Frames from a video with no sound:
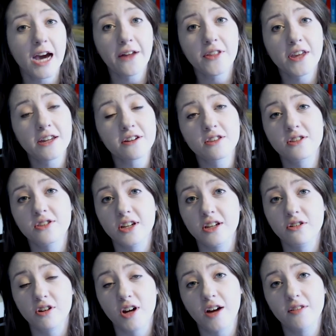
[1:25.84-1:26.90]
At the end of the
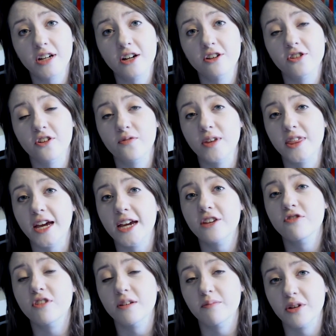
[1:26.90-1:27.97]
scene, Clara goes off with
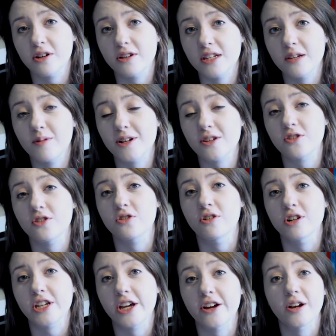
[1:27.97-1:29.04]
Adrian because he wants to
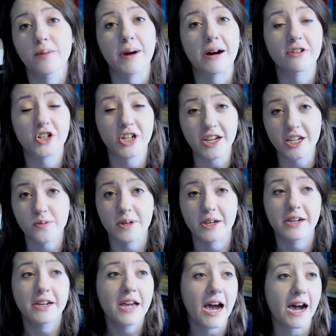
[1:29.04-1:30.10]
talk to her about
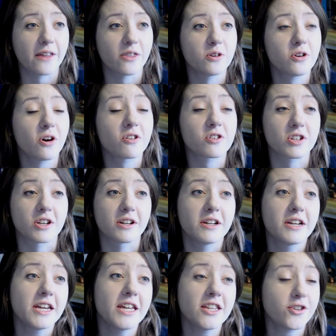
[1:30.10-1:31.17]
Shakespeare, and the Doctor
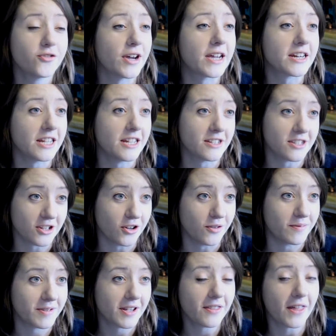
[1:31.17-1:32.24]
incorrectly
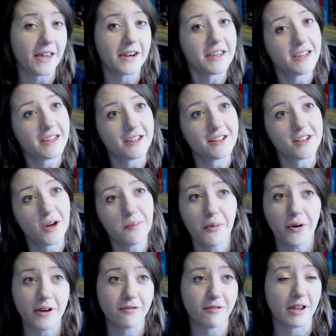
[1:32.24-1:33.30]
assumes that he is her
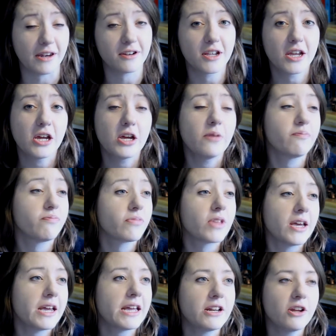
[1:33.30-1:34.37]
boyfriend.
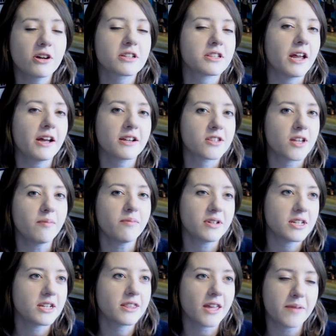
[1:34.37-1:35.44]
He looks like
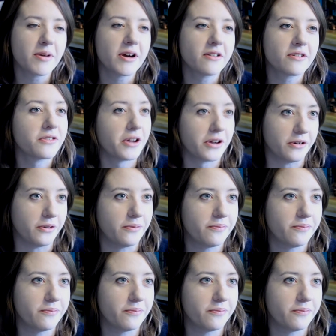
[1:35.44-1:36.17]
somebody they both know.